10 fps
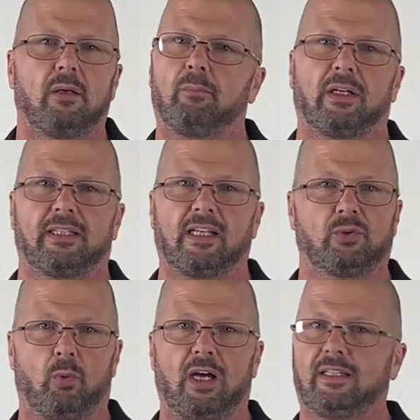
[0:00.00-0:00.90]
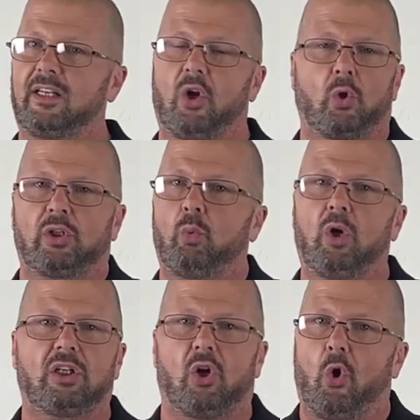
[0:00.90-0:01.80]
But guess what? They only
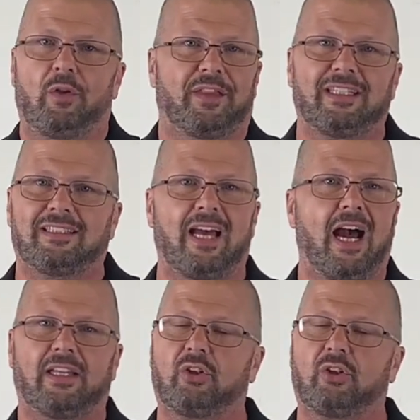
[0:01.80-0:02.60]
work on this side.